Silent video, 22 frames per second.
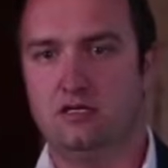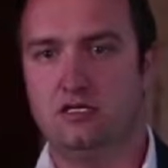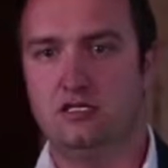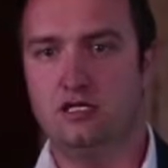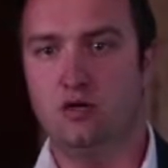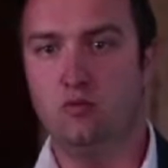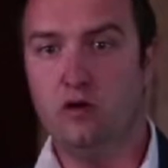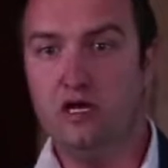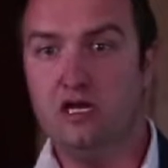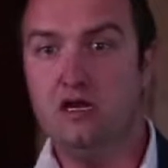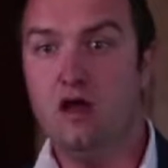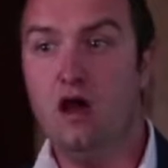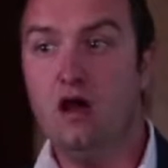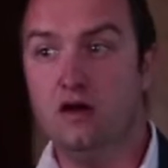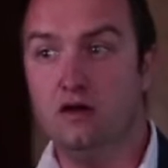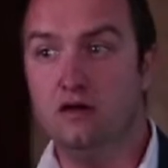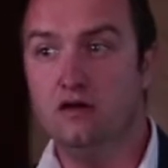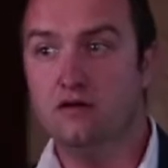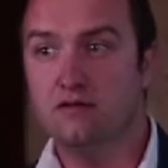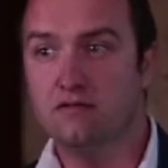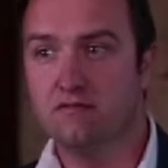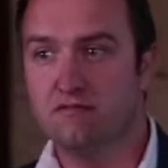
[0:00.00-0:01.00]
So we
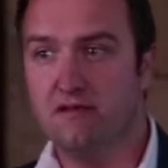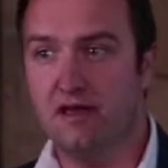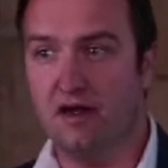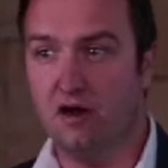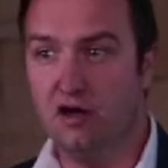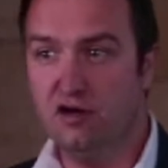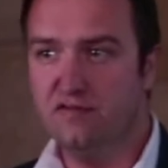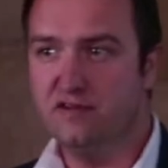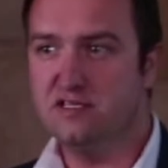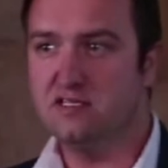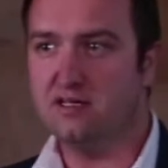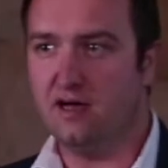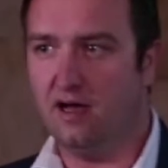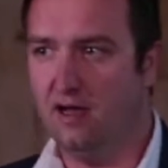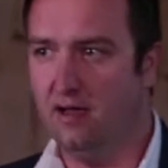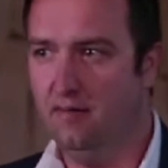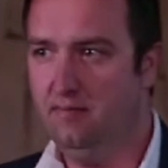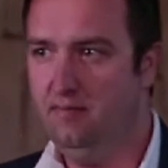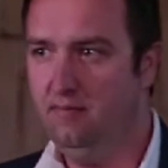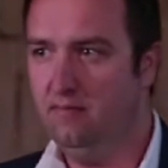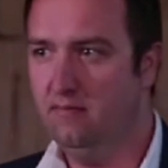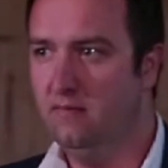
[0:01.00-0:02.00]
know that over
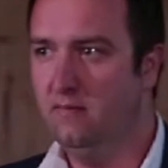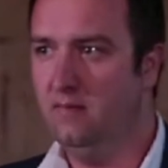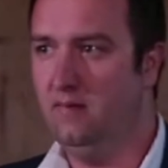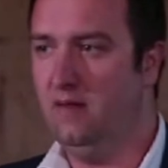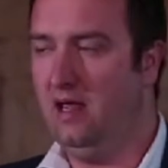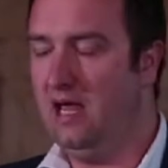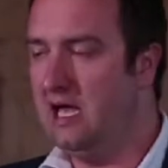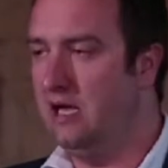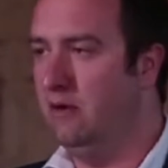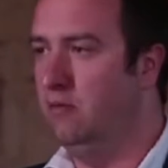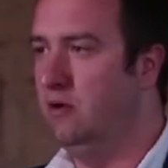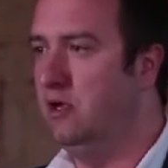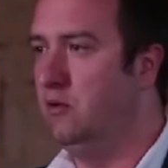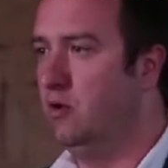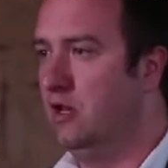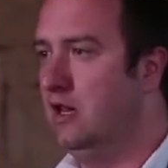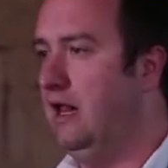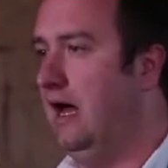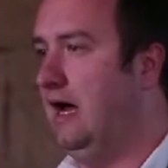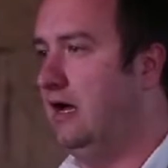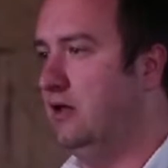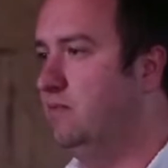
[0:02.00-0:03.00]
time, equity
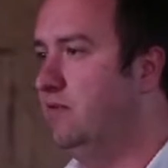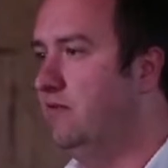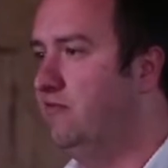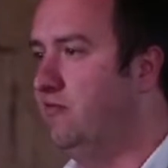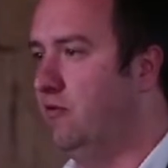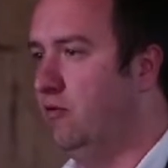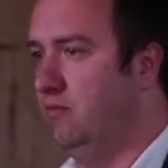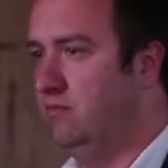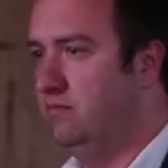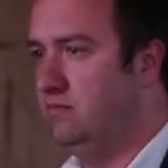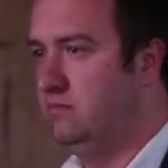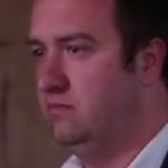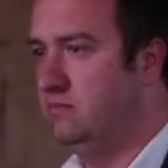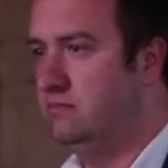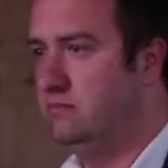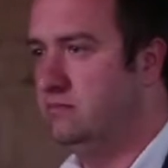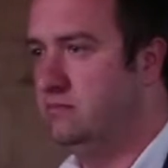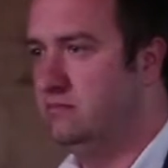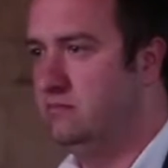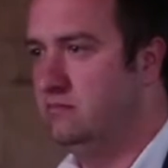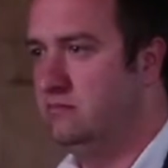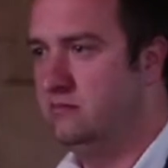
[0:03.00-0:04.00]
will outperform.
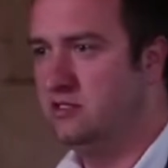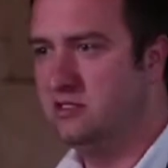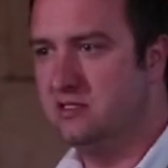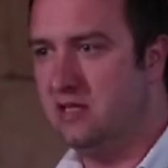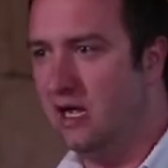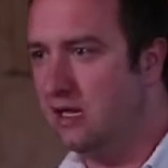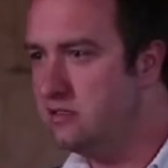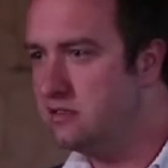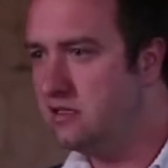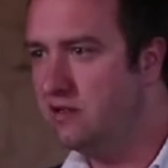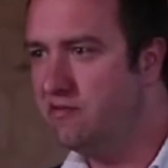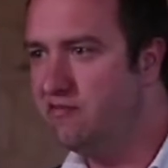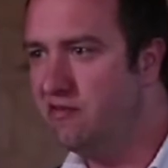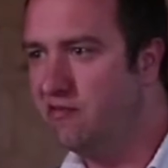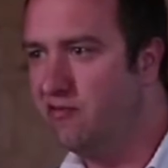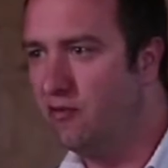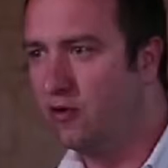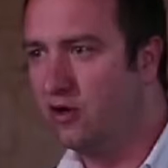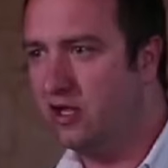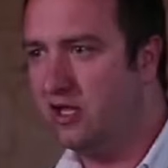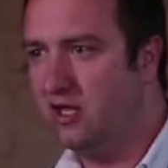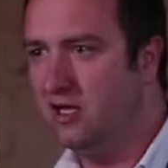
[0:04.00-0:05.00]
It's done so for
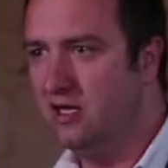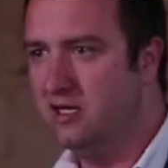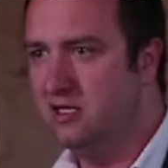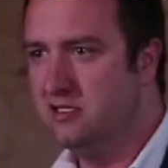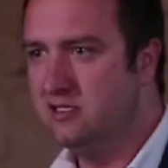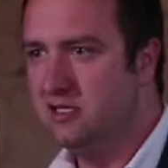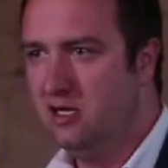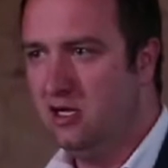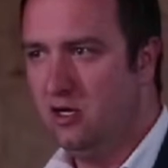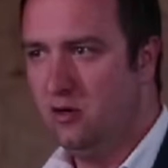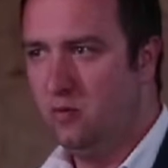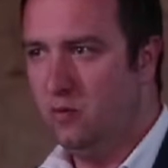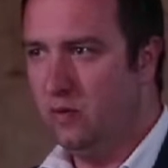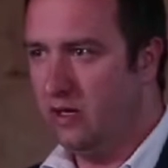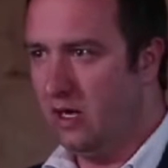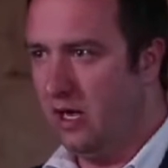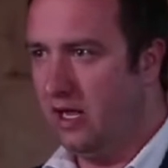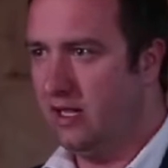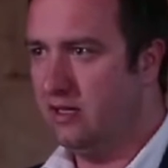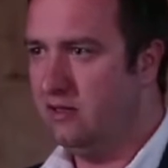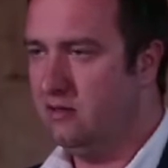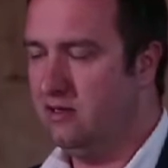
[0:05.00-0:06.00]
40 years. We're
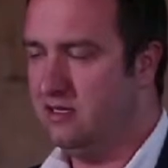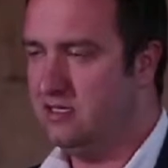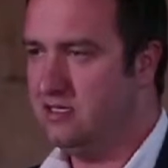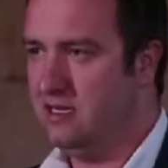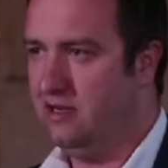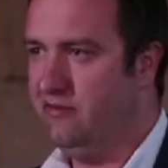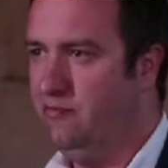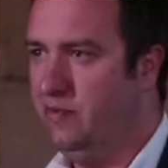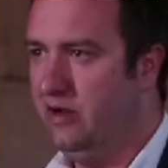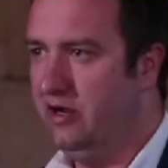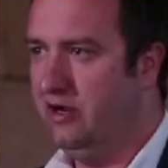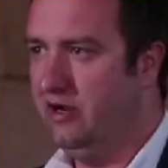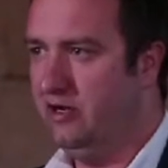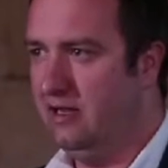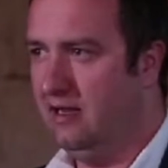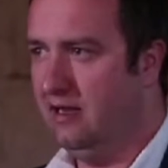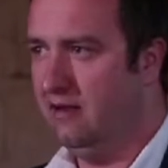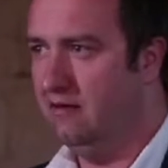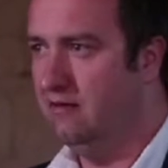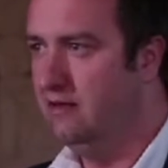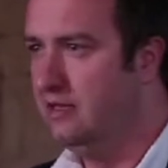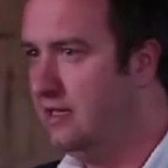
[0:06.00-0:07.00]
going through a tough period
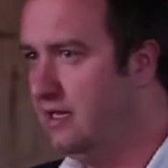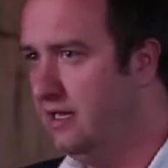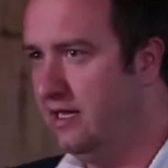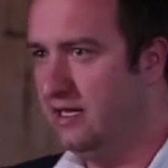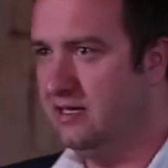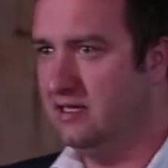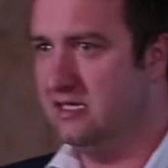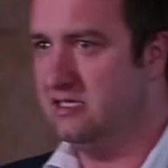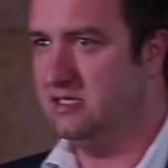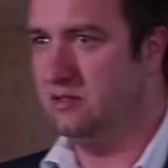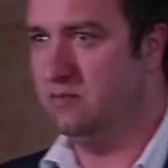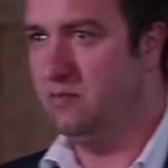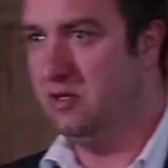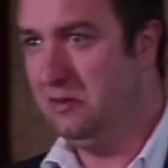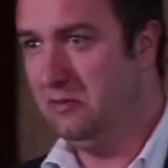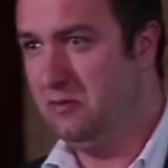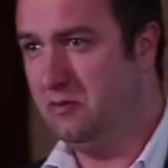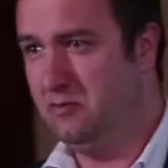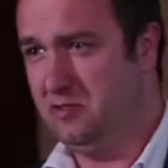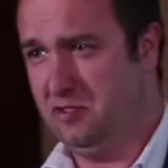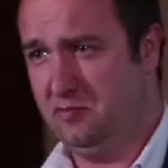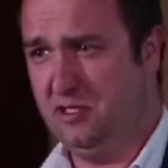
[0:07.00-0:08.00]
now. It doesn't mean
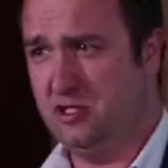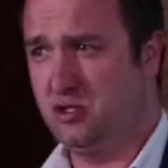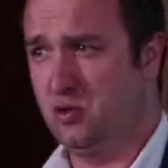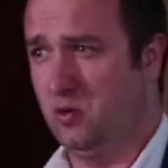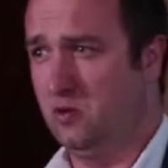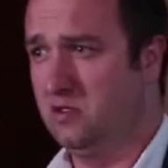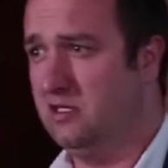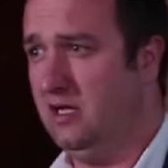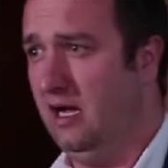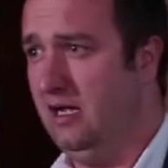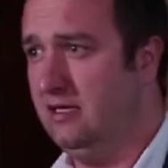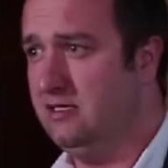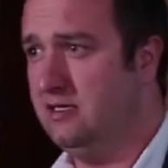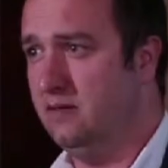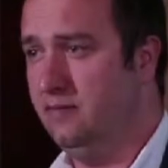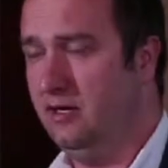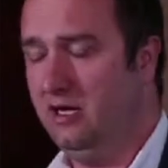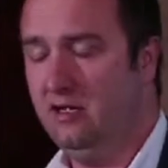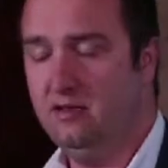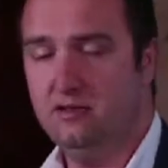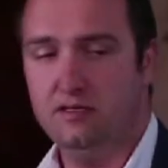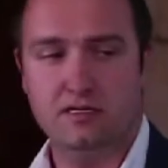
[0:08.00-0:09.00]
we must be short-sighted
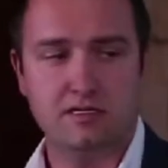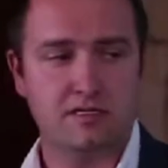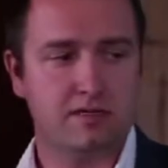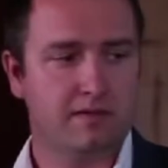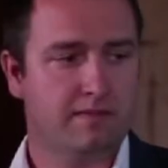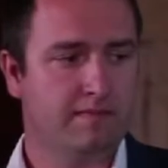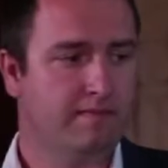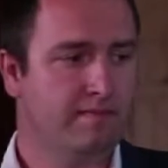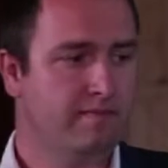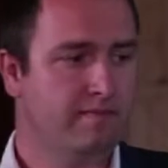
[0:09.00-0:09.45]
about this.